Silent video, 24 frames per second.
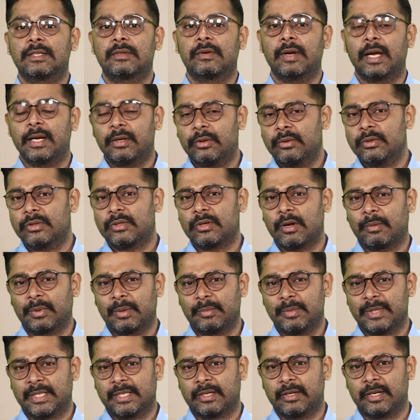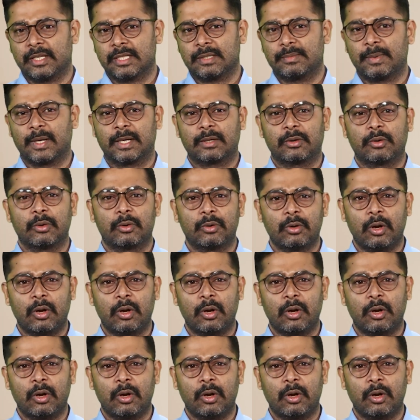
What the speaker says: tried to stop the miscreants but could